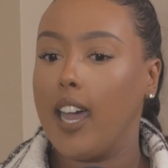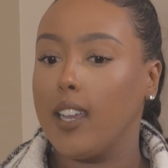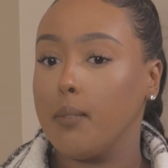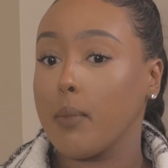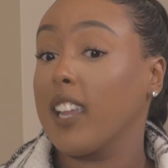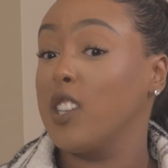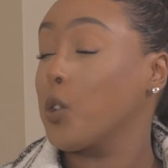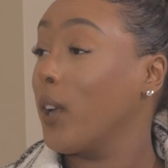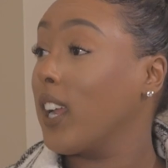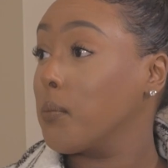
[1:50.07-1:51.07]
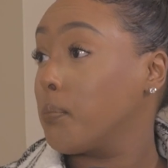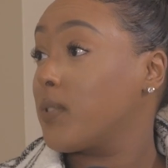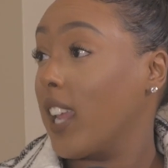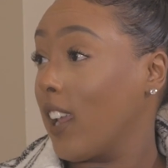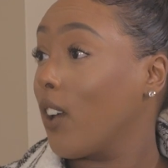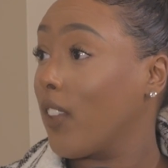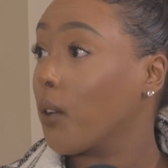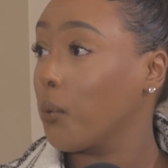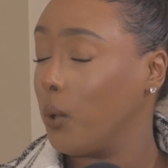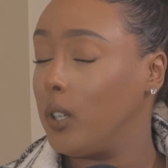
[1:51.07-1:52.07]
I enjoy taking on that
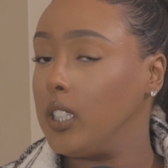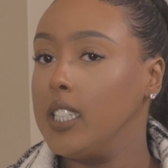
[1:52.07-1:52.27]
role.